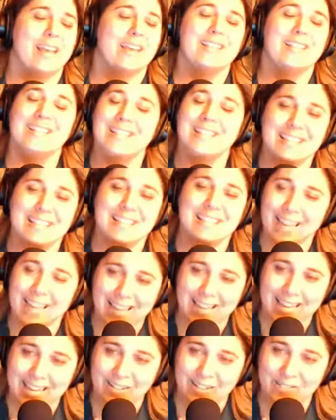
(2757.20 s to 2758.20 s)
See, like I
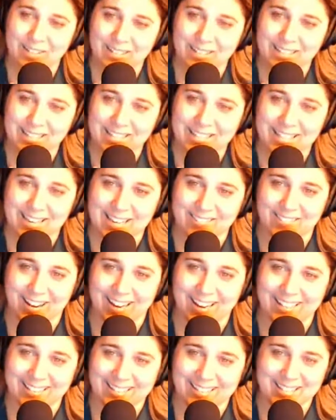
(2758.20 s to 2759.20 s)
can't even get the date right.
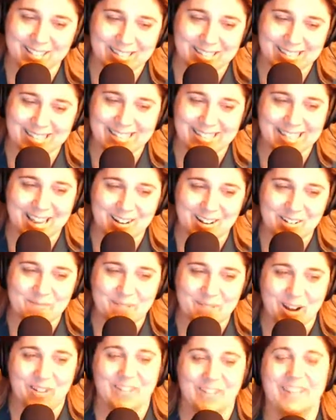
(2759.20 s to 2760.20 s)
That's how I'm
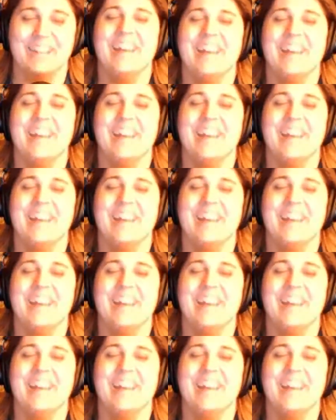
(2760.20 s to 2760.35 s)
going.